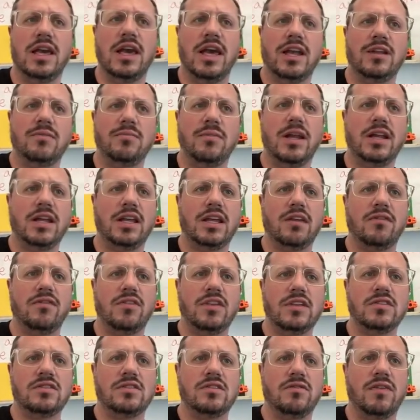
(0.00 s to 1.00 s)
at many of
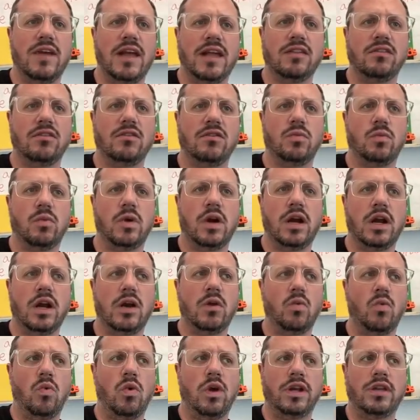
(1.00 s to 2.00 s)
these events
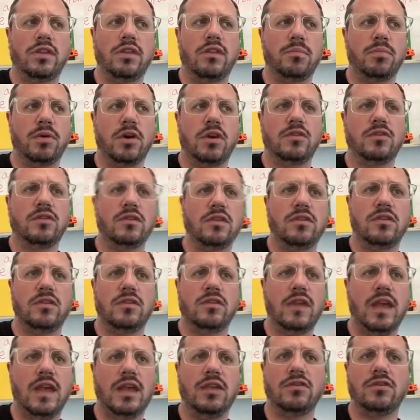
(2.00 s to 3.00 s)
where what the person
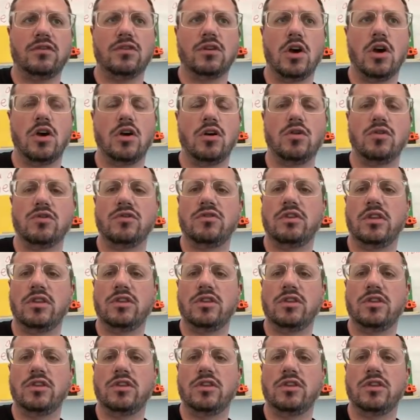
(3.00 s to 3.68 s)
says goes,